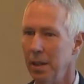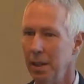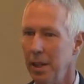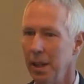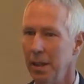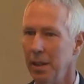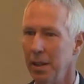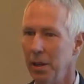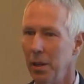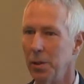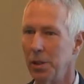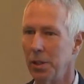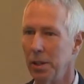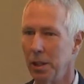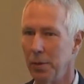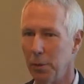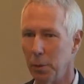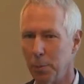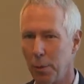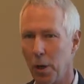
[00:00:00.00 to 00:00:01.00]
the notion
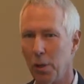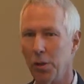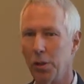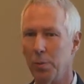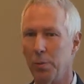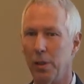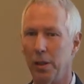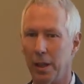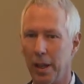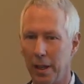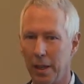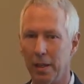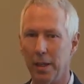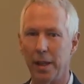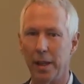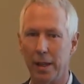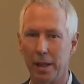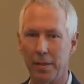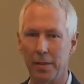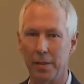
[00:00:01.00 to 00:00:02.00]
of approachable
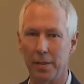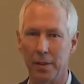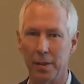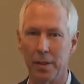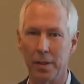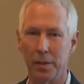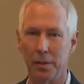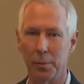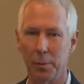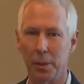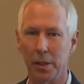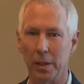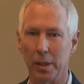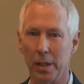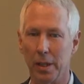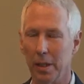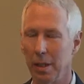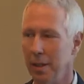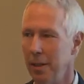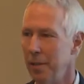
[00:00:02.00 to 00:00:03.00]
analytics is
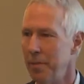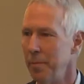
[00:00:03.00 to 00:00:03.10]
really